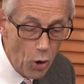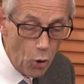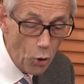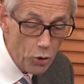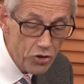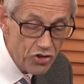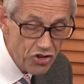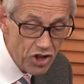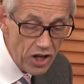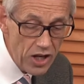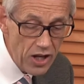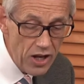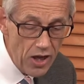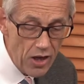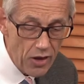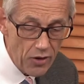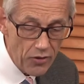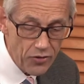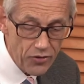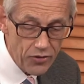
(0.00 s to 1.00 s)
or
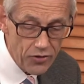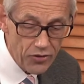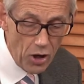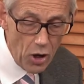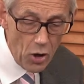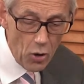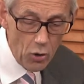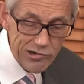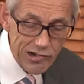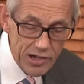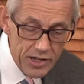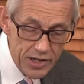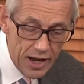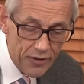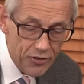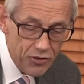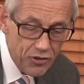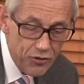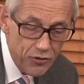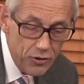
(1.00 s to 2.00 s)
genius, or a
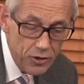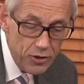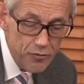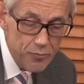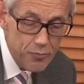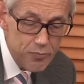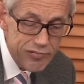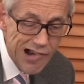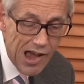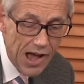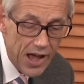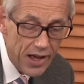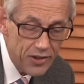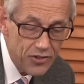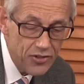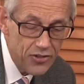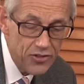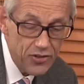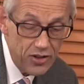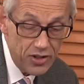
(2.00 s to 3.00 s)
nest full of
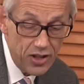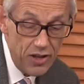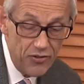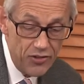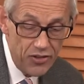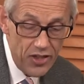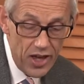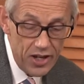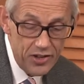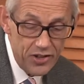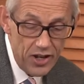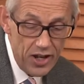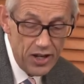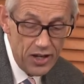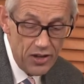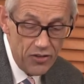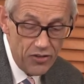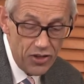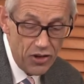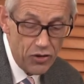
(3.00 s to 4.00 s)
brats gives their
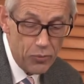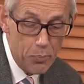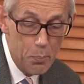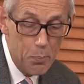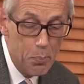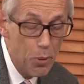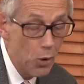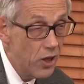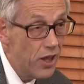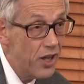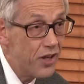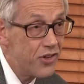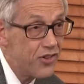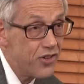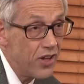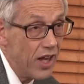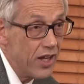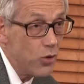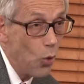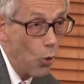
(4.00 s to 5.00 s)
days this bullet
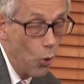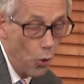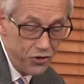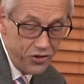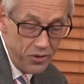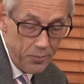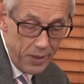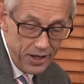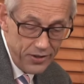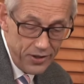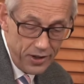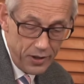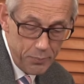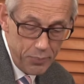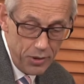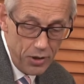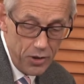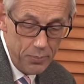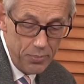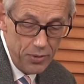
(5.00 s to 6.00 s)
and automatic
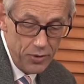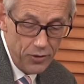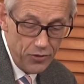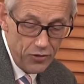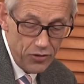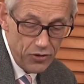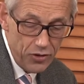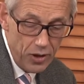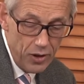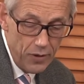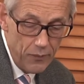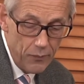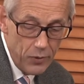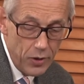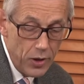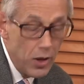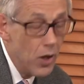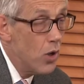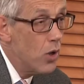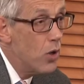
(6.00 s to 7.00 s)
purpose.
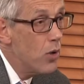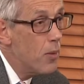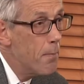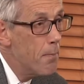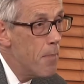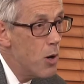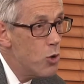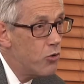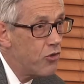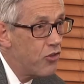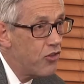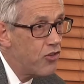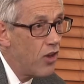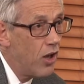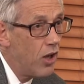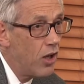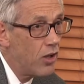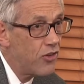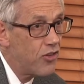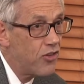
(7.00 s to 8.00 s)

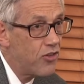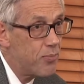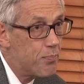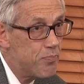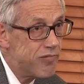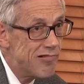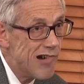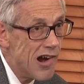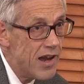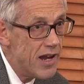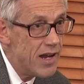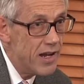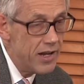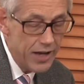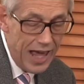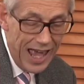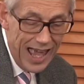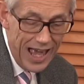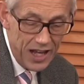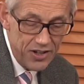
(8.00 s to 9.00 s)
Mozart's brain
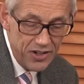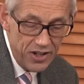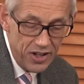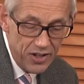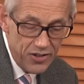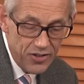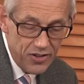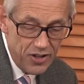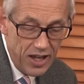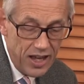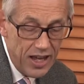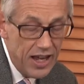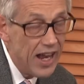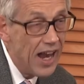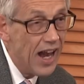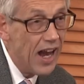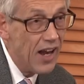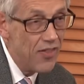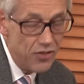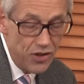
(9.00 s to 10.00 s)
had it,
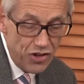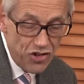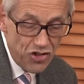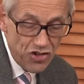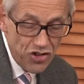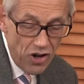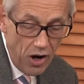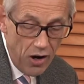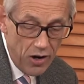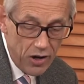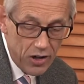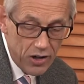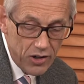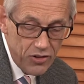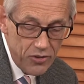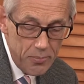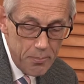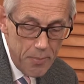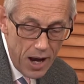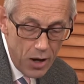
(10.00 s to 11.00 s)
and the
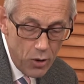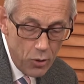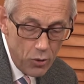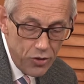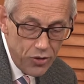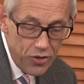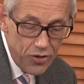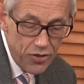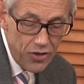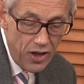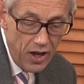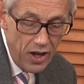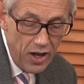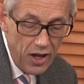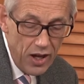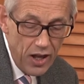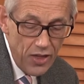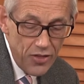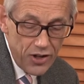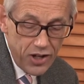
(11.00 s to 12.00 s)
shark's mouth
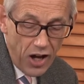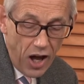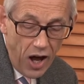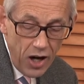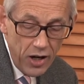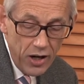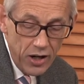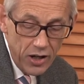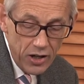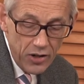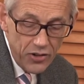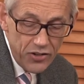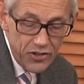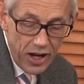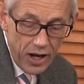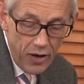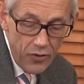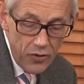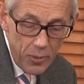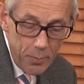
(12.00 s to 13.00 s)
that hungers
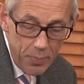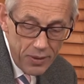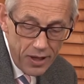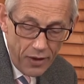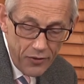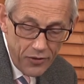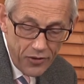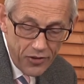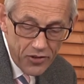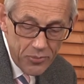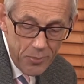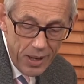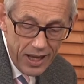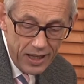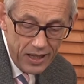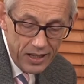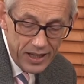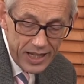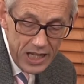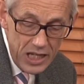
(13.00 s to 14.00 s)
down the blood
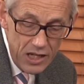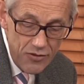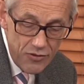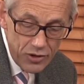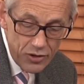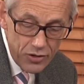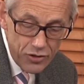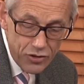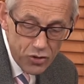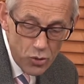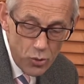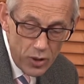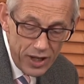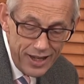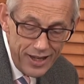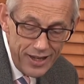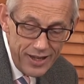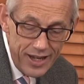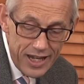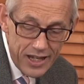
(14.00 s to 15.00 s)
smell even to a
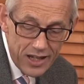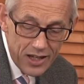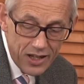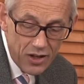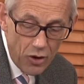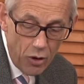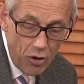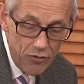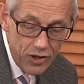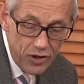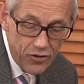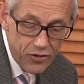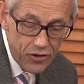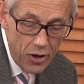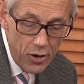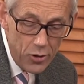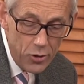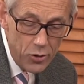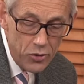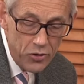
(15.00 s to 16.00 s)
leak of its
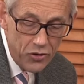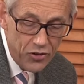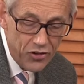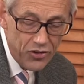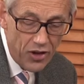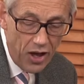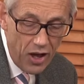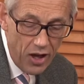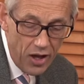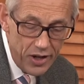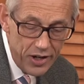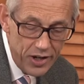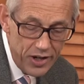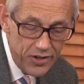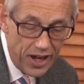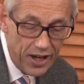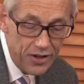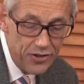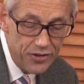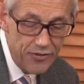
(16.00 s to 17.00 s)
own side
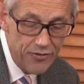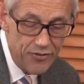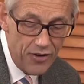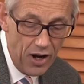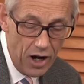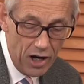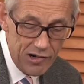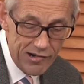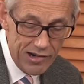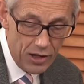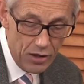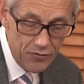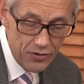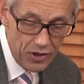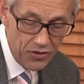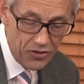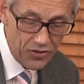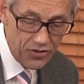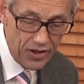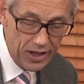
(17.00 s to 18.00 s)
and devouring of
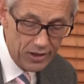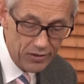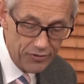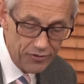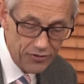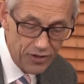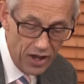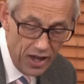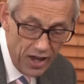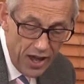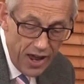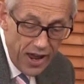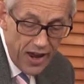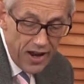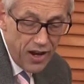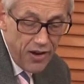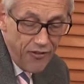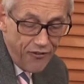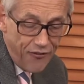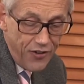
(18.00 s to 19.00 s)
itself,
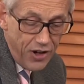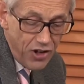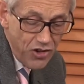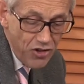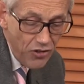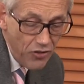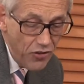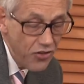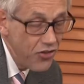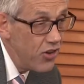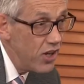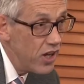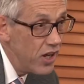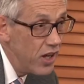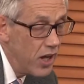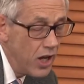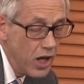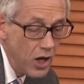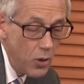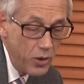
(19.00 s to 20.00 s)
efficiency
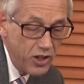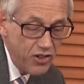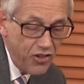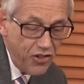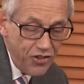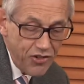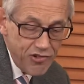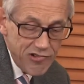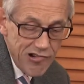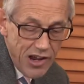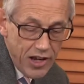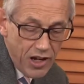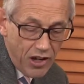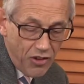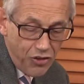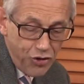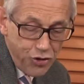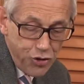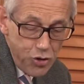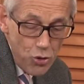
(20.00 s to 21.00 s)
which
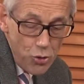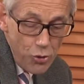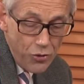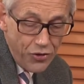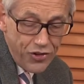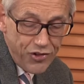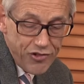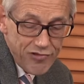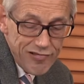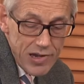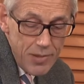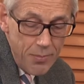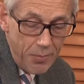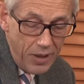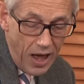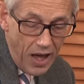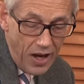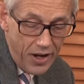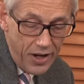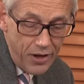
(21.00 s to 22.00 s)
strikes too
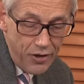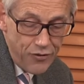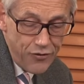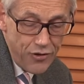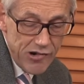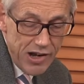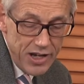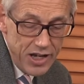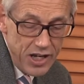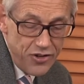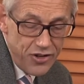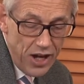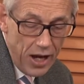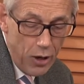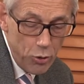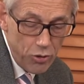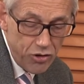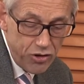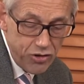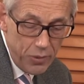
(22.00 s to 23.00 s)
streamlined for any
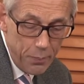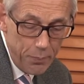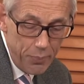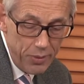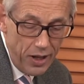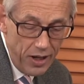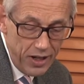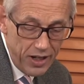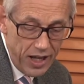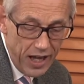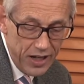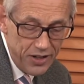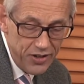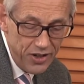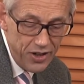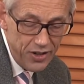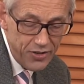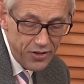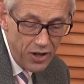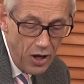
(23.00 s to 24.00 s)
doubt to pluck at
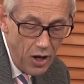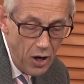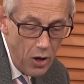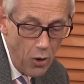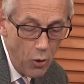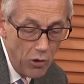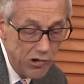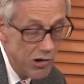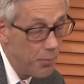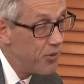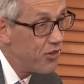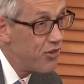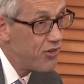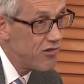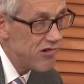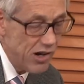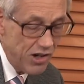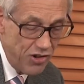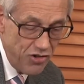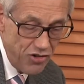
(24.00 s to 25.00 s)
it or
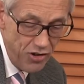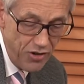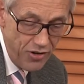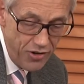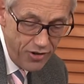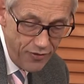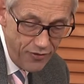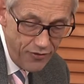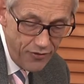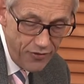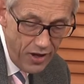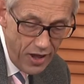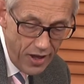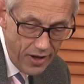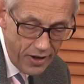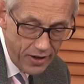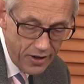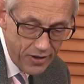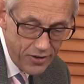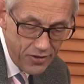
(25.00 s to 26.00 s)
obstruction
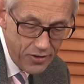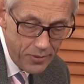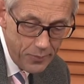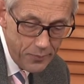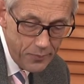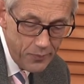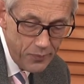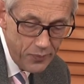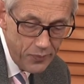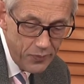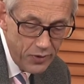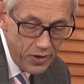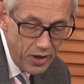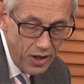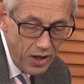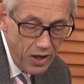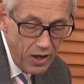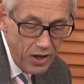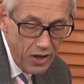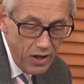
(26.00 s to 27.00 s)
deflect.
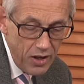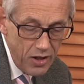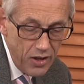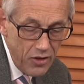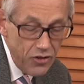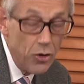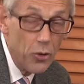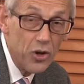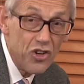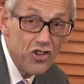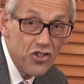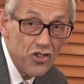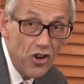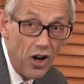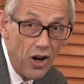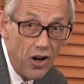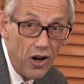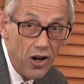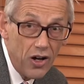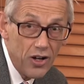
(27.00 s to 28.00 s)
So a
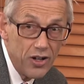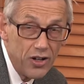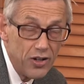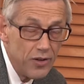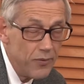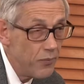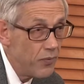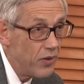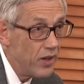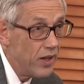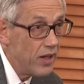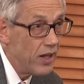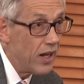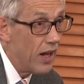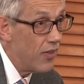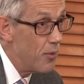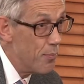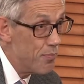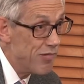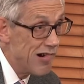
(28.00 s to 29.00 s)
shark
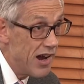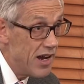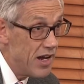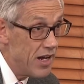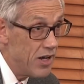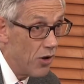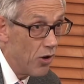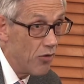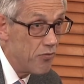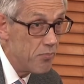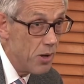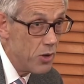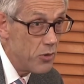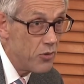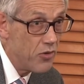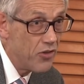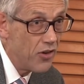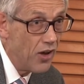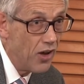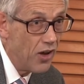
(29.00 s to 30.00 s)
and the brain of
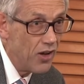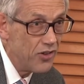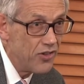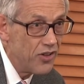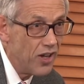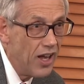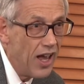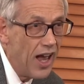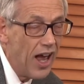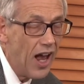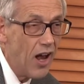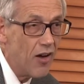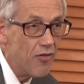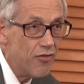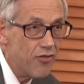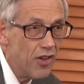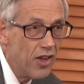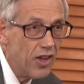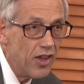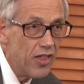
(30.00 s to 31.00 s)
Mozart
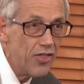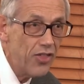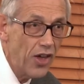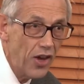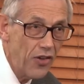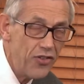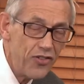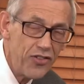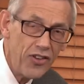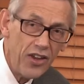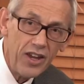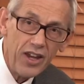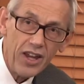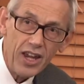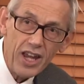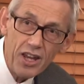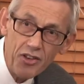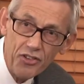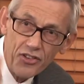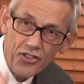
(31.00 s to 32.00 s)
have this
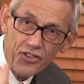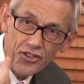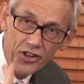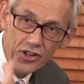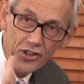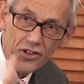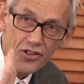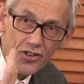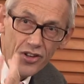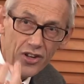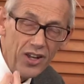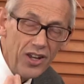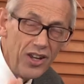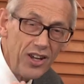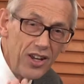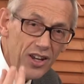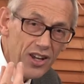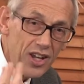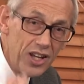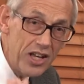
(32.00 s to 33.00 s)
instant
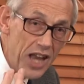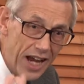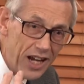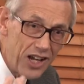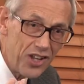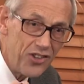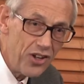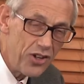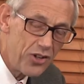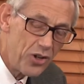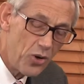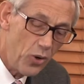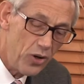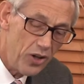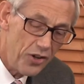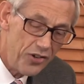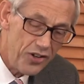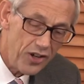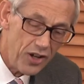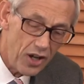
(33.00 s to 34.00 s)
connected
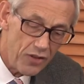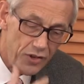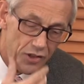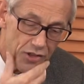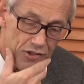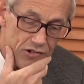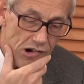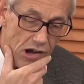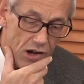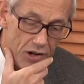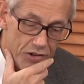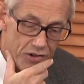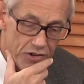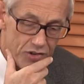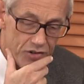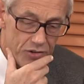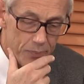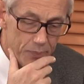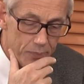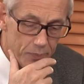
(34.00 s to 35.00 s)
quality of a thrush.